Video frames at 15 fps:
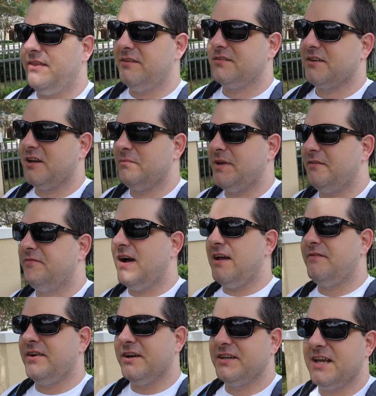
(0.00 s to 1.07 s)
There's gonna be
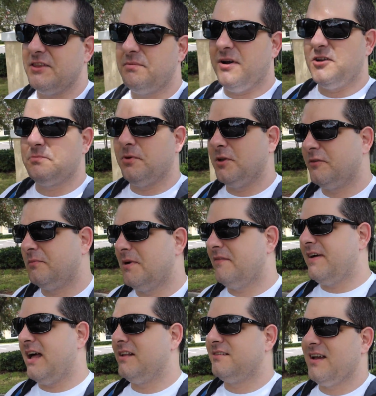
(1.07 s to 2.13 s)
Five Finger Death Punch, Bullet for My
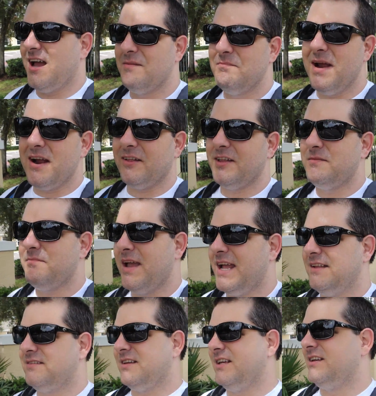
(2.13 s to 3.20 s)
Valentine, Marilyn
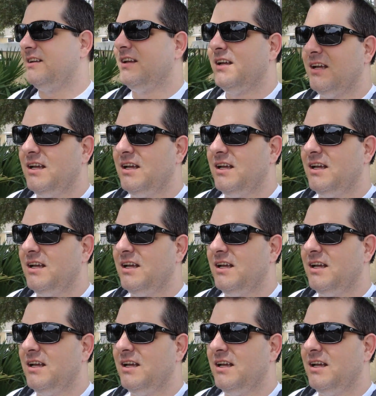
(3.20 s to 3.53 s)
Manson,